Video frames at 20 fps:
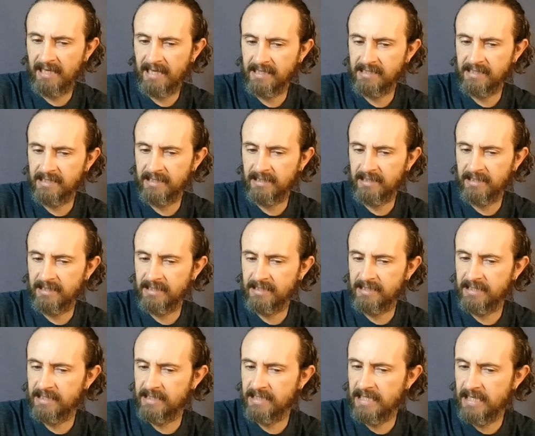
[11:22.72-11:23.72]
as it
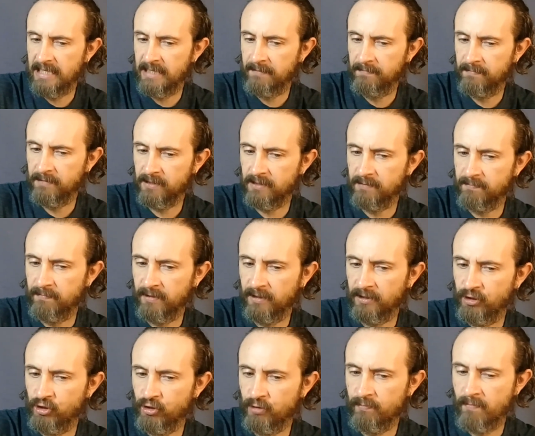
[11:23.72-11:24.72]
seems,
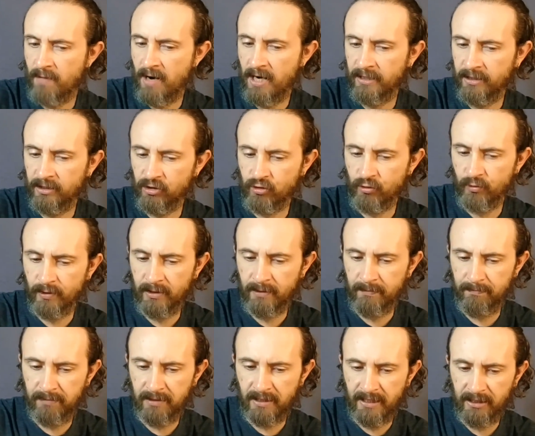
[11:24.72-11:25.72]
but your mind is really
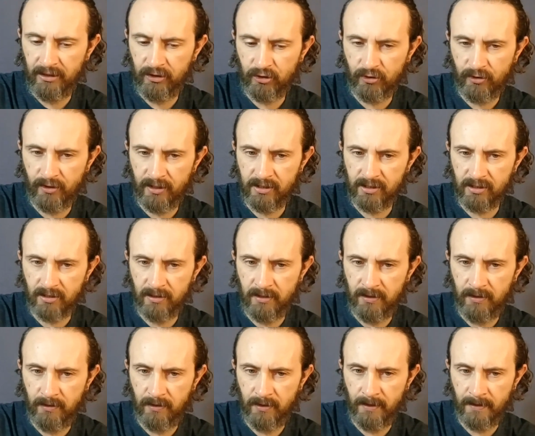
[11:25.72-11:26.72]
playing tricks on
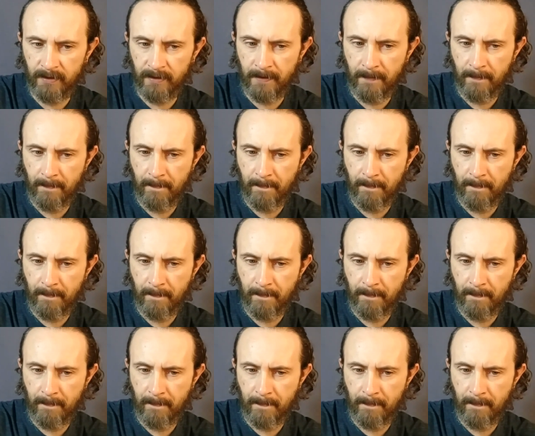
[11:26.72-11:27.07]
you here.